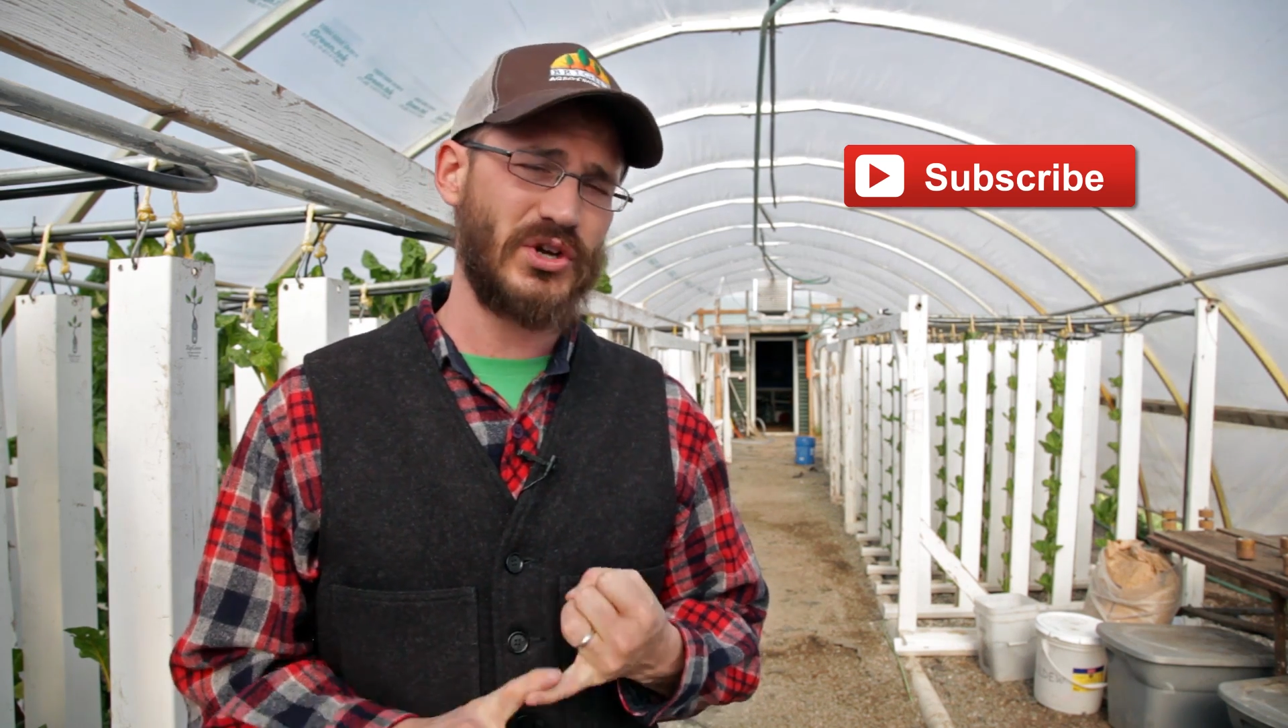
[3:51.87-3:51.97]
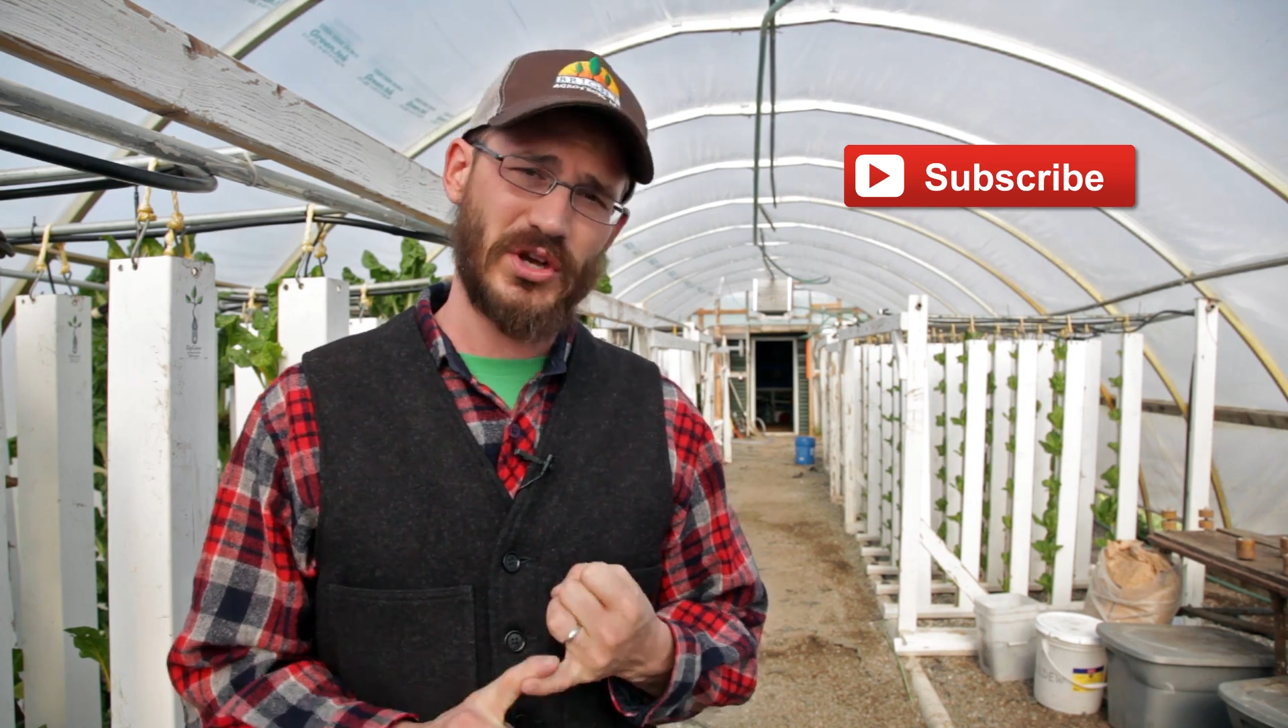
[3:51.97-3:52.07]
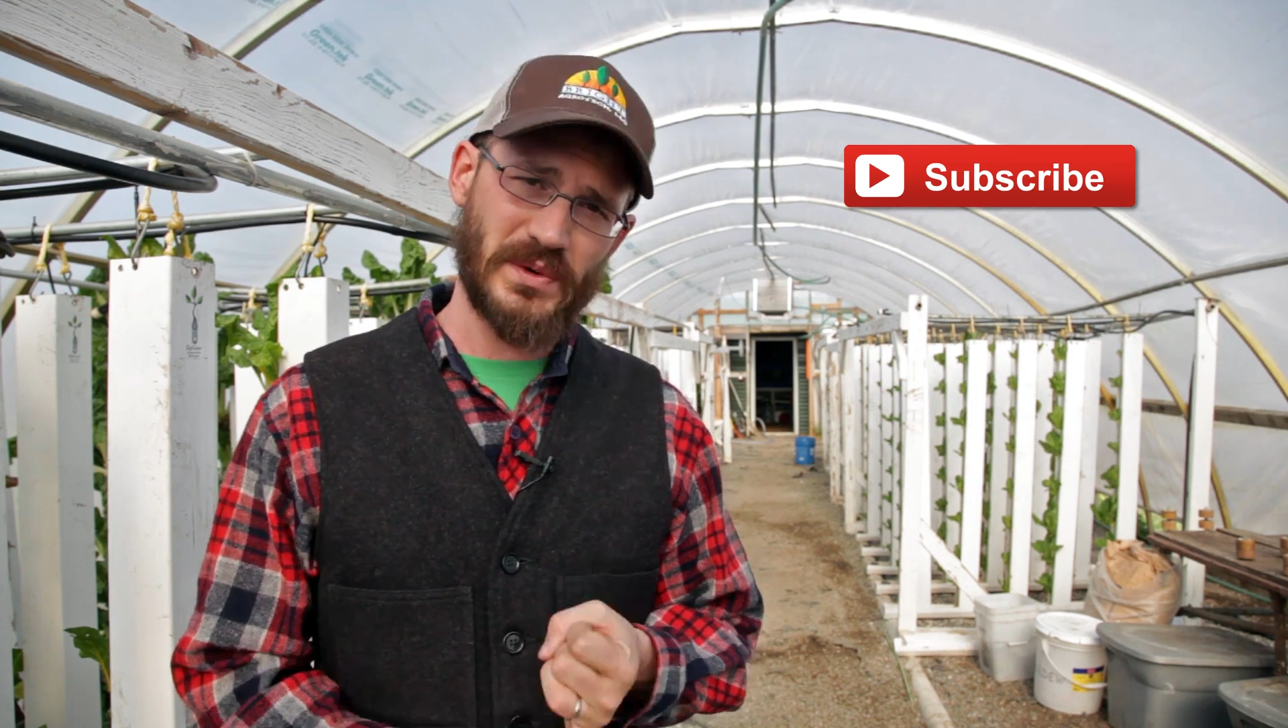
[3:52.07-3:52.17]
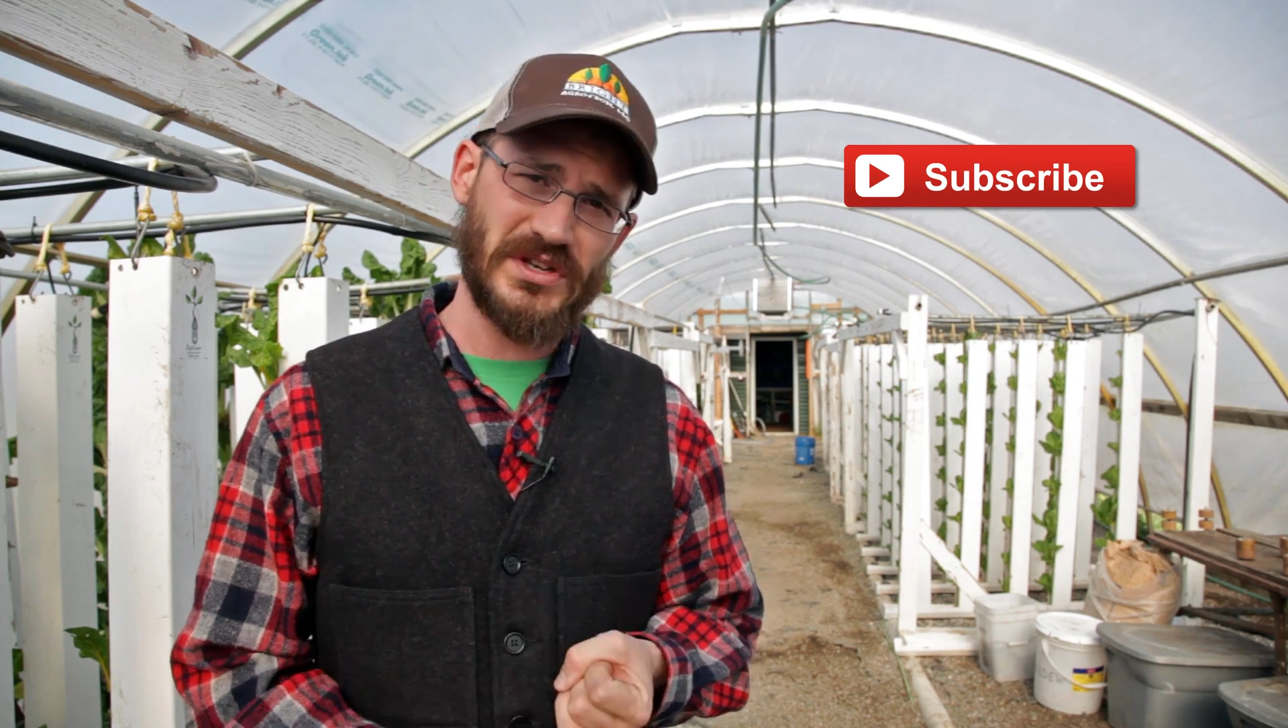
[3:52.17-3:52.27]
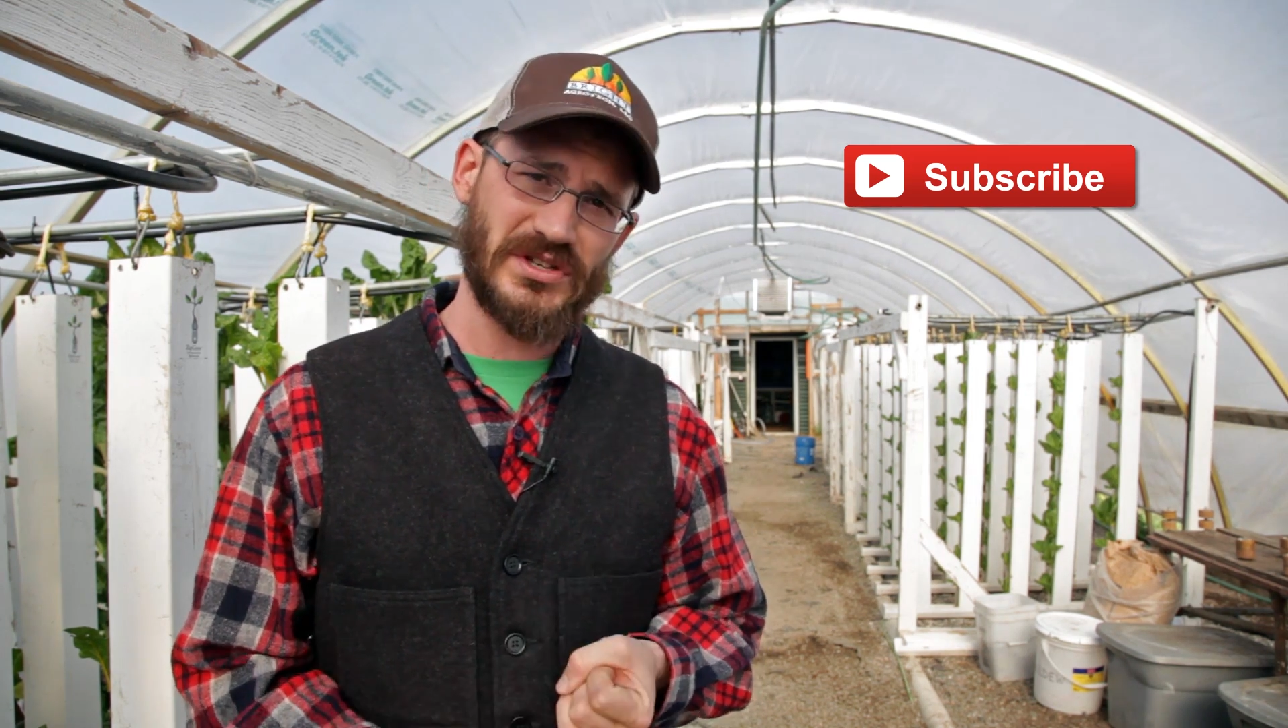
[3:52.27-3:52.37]

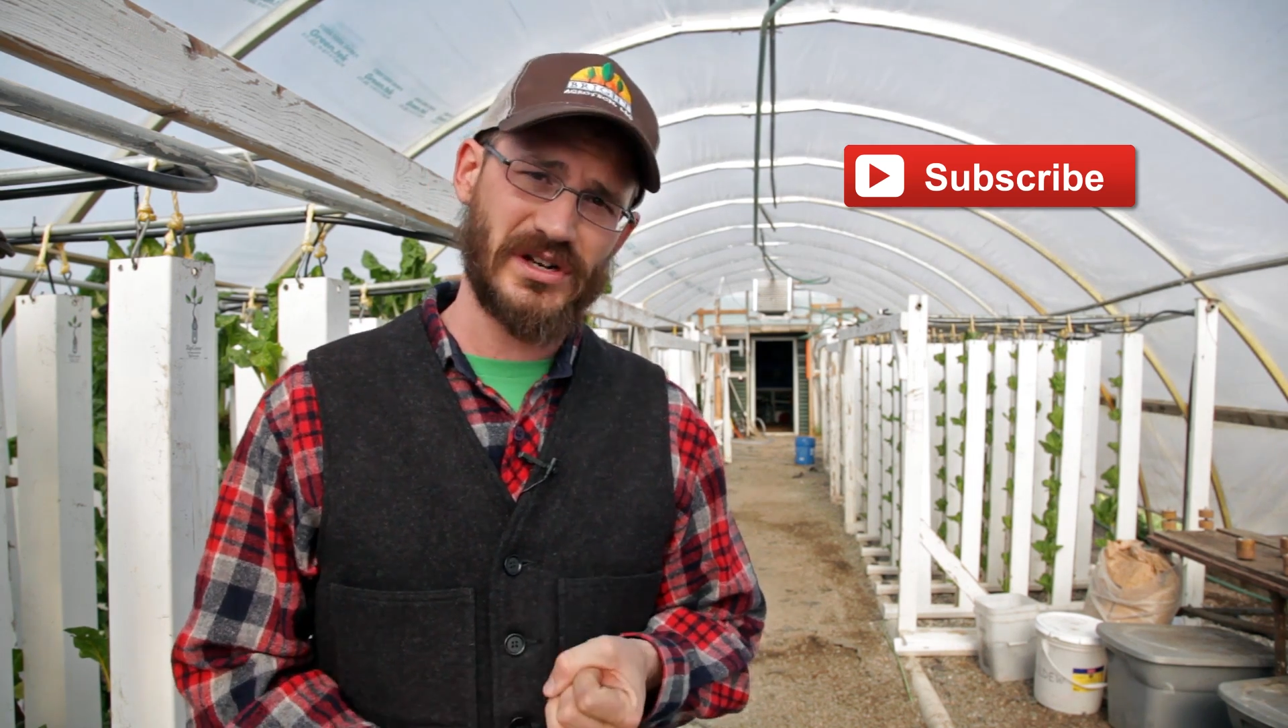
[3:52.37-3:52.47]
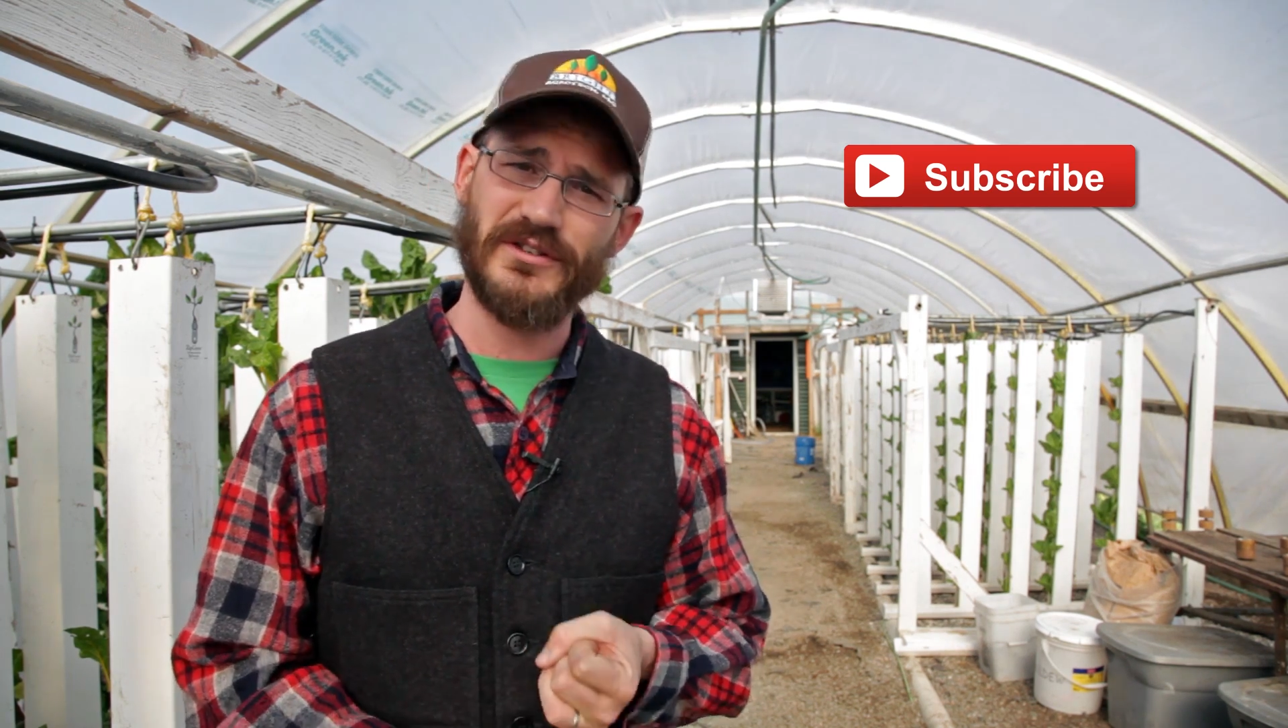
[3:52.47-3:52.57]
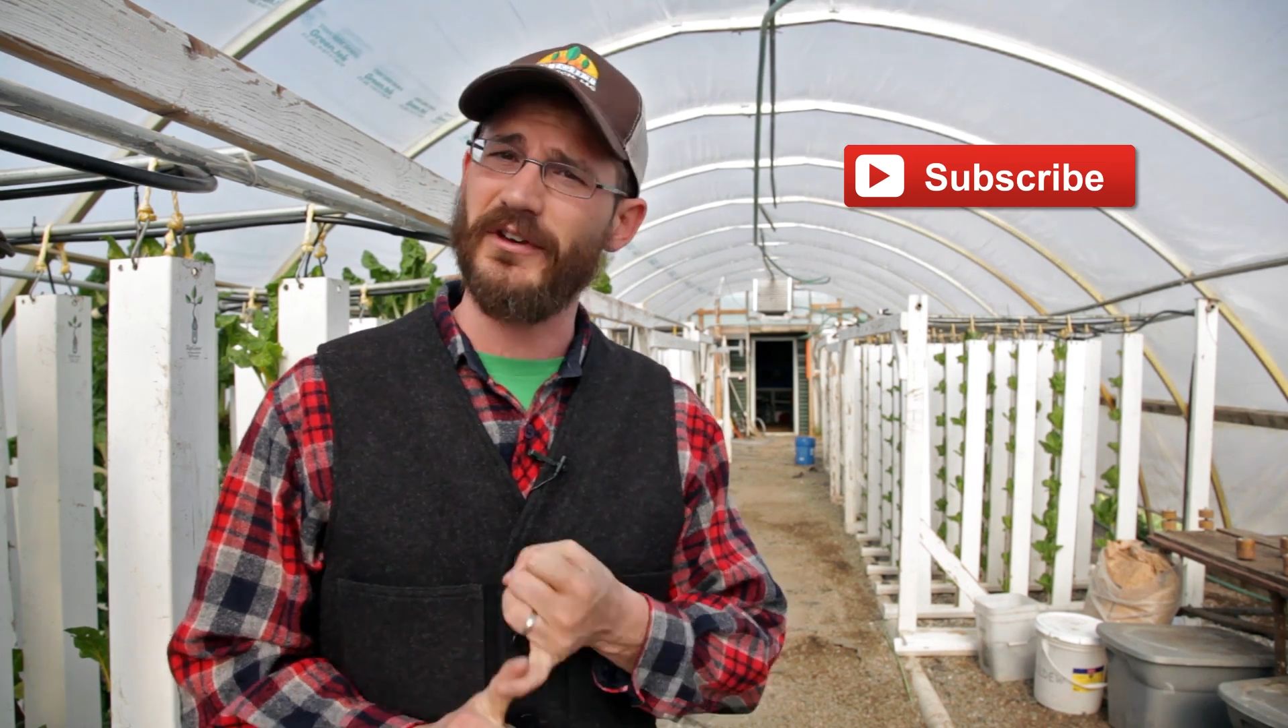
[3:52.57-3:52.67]
your research,